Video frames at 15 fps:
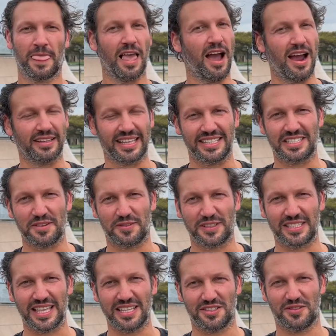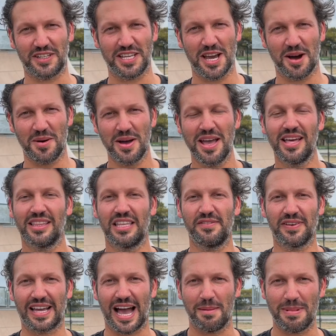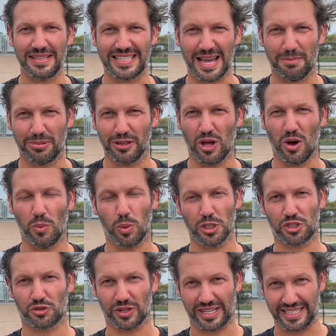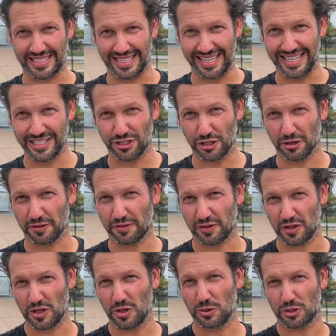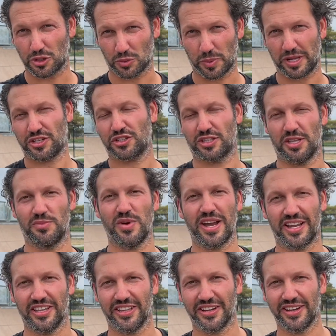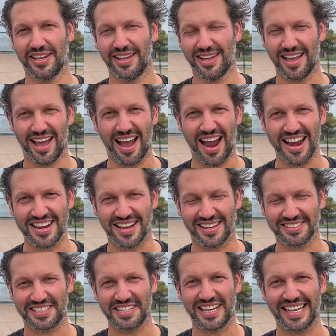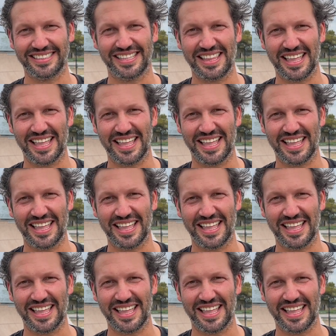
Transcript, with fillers: All right, that's it for today's video. Leave a comment down below what trick is easier for you switch than regular. All right, I'll see you guys in the